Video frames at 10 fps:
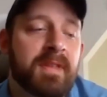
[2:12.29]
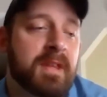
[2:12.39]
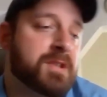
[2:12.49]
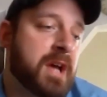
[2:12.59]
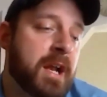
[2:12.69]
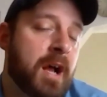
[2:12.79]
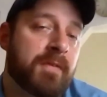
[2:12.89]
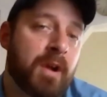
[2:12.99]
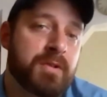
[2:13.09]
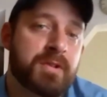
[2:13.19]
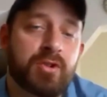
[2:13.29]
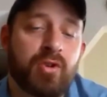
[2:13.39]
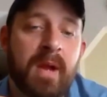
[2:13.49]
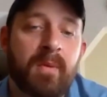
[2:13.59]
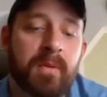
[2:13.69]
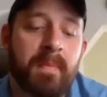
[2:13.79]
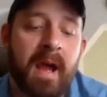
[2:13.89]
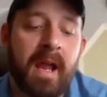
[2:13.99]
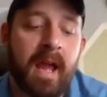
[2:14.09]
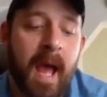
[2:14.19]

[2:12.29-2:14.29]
The sign off goes straight with my